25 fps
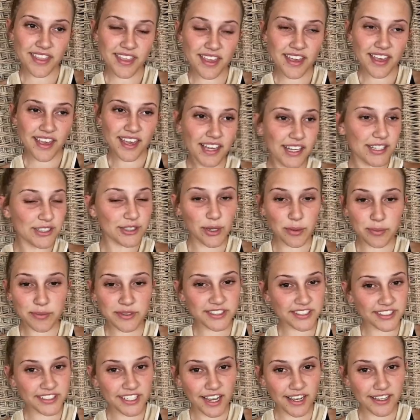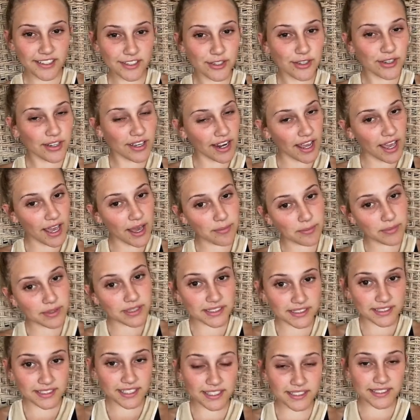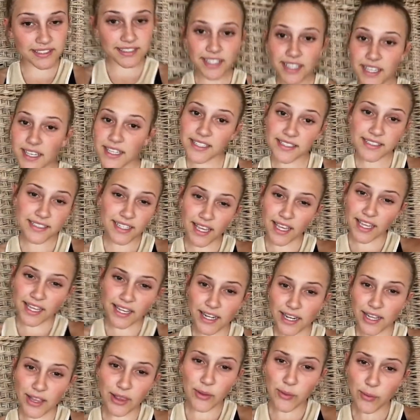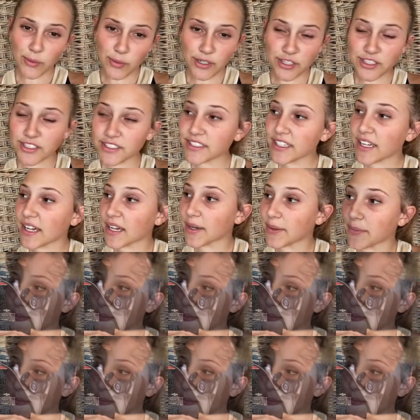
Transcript: Right. Don't be shy, you can at me, sis. Cause ain't nothing worse than a